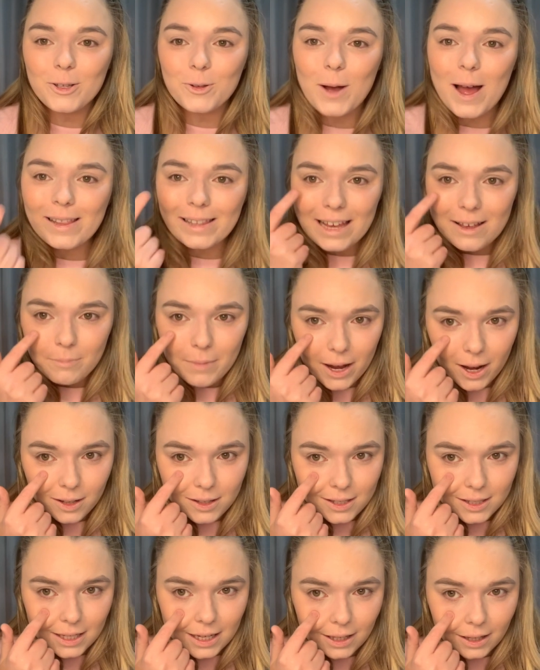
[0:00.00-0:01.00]
So I leave my
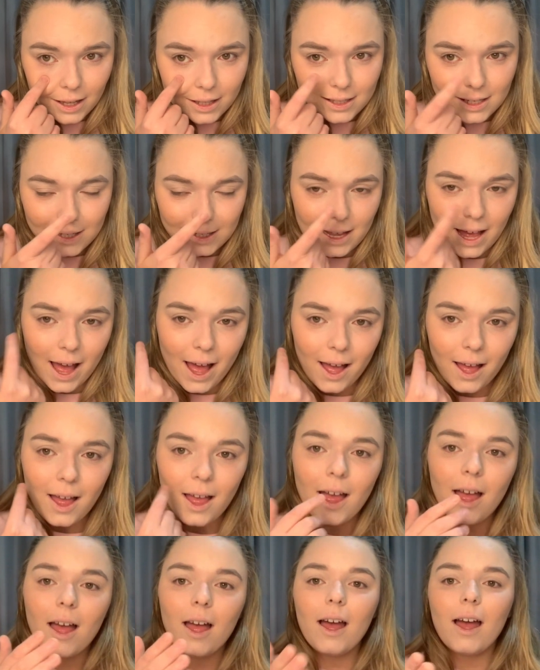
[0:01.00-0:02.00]
concealer to set
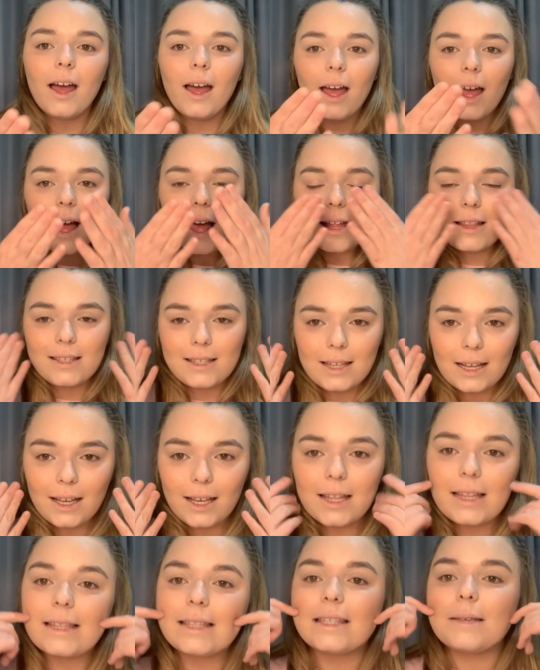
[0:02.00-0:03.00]
and sink
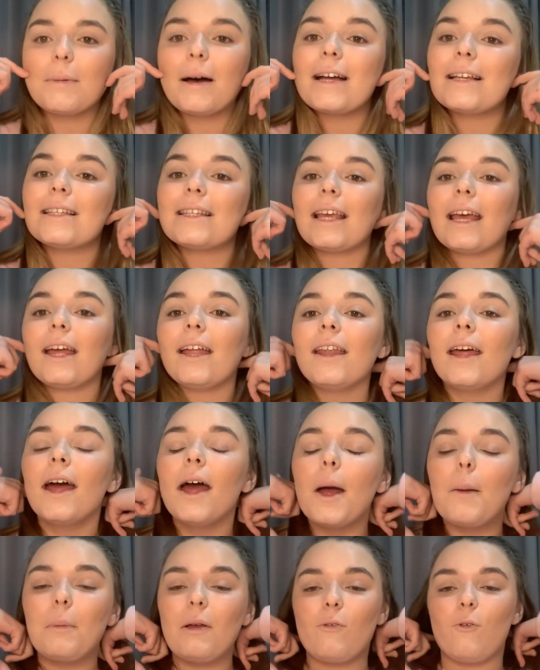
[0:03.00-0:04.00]
into my skin
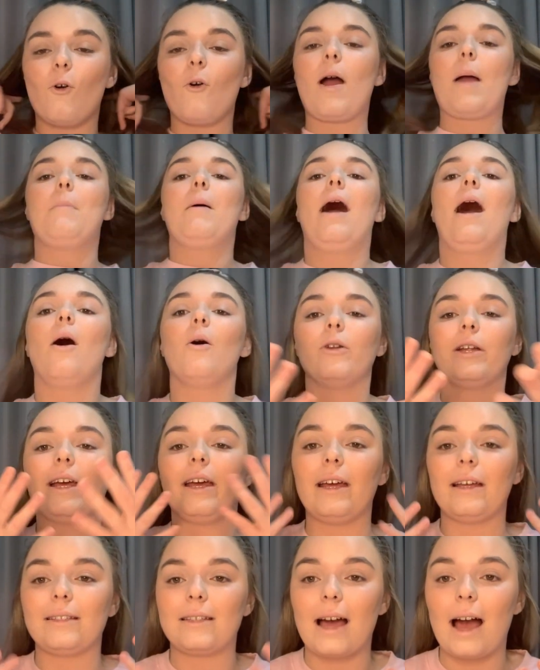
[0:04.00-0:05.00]
before I powder
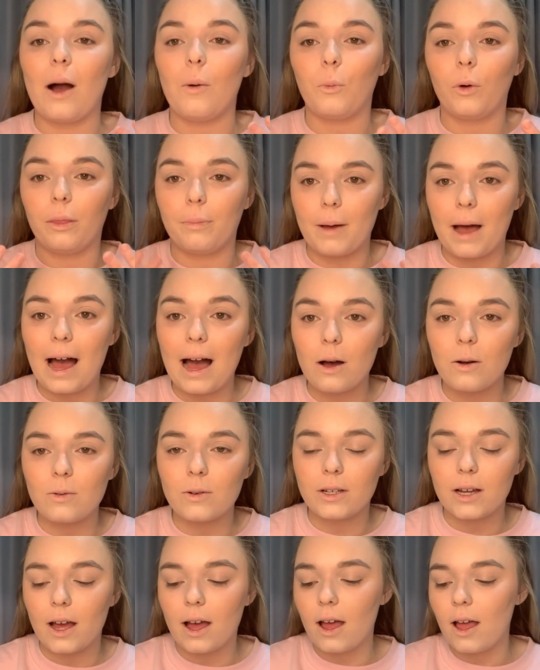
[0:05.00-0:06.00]
it down with
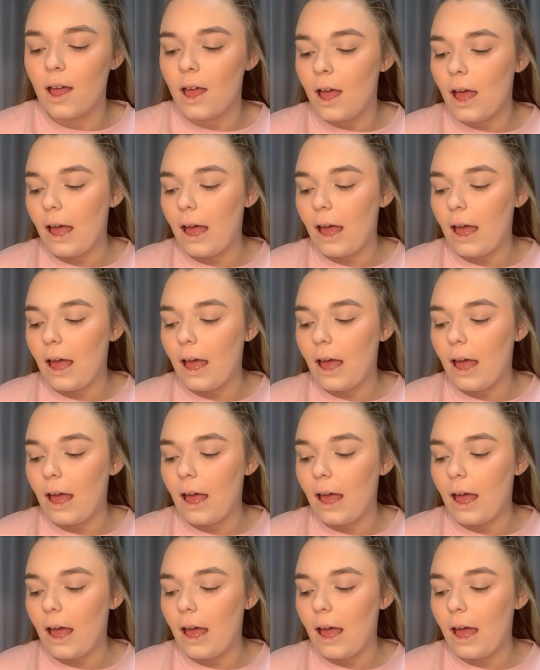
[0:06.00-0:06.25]
powder.